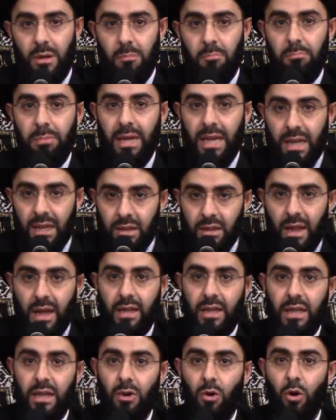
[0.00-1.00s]
being
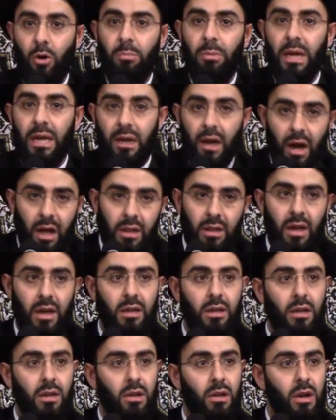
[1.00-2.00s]
lucky or being
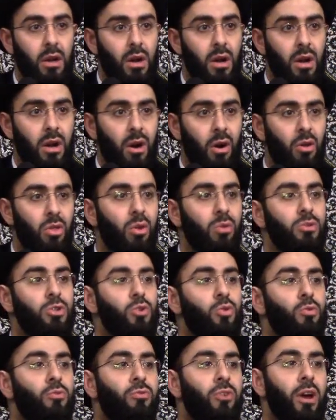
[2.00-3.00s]
unlucky, are those
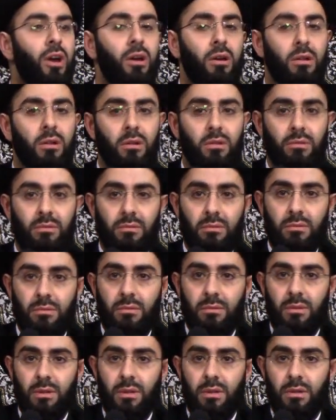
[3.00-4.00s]
who fail.
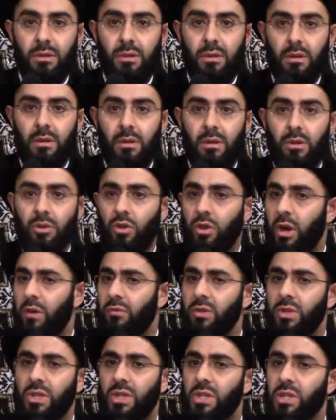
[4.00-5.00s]
You
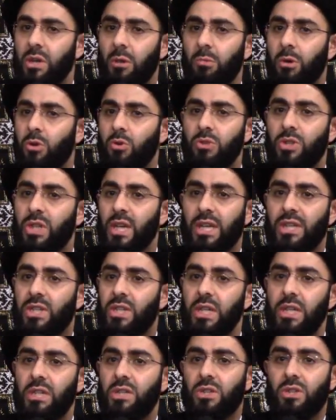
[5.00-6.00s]
never see someone who
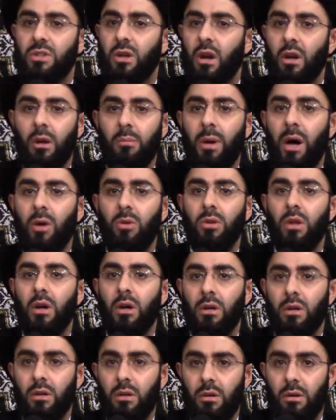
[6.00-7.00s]
succeeds talk about
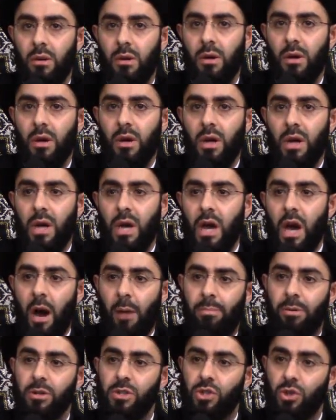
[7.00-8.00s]
luck. A
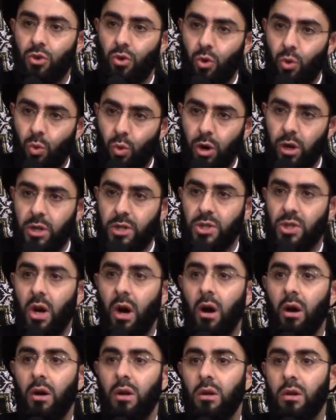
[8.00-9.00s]
person who works
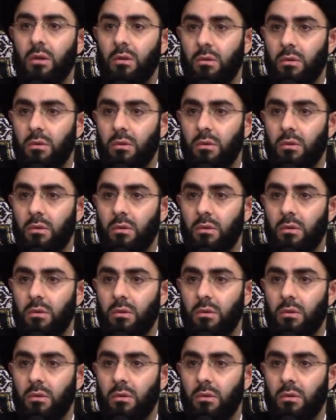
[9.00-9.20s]
hard